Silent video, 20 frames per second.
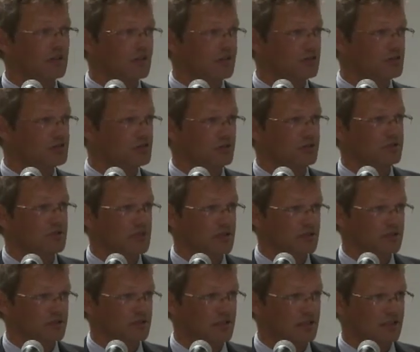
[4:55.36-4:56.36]
studying
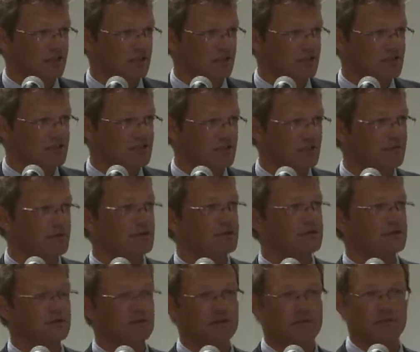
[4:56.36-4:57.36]
in the Netherlands, and when you're
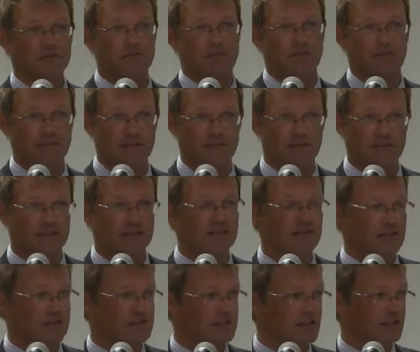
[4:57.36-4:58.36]
talking about legal
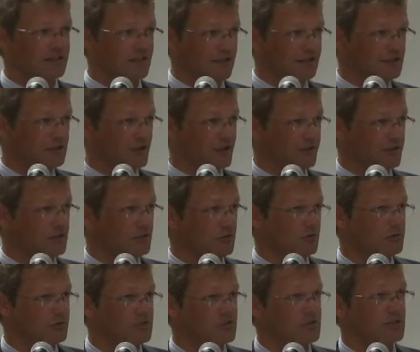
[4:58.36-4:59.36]
English and you're having
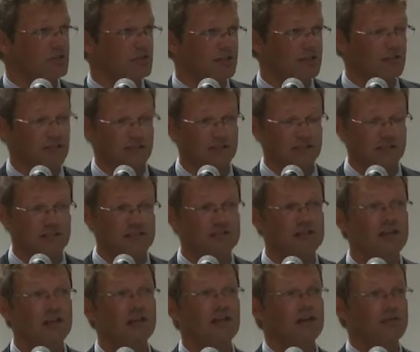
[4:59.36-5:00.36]
courses in legal English,
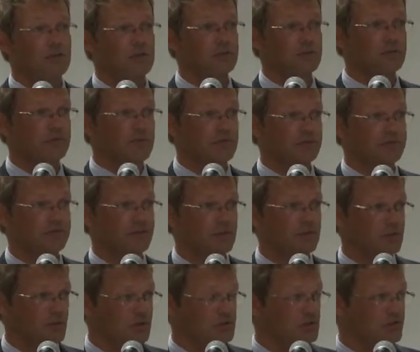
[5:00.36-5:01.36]
people will
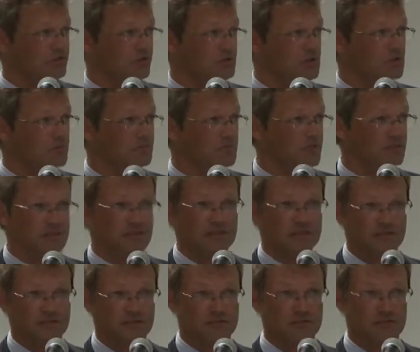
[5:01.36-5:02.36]
approach it from a completely
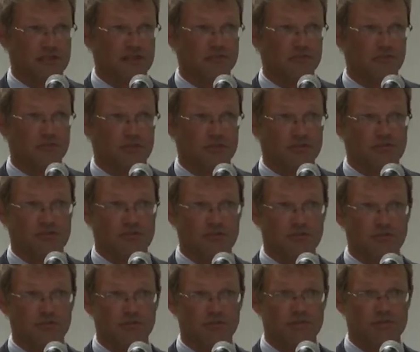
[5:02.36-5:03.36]
different angle, because they
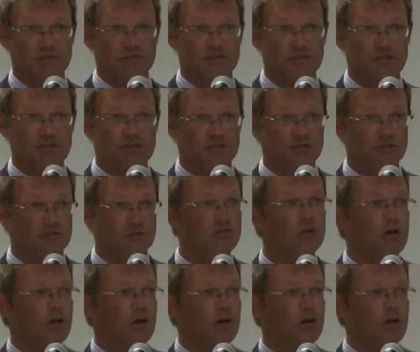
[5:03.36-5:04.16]
will be teaching you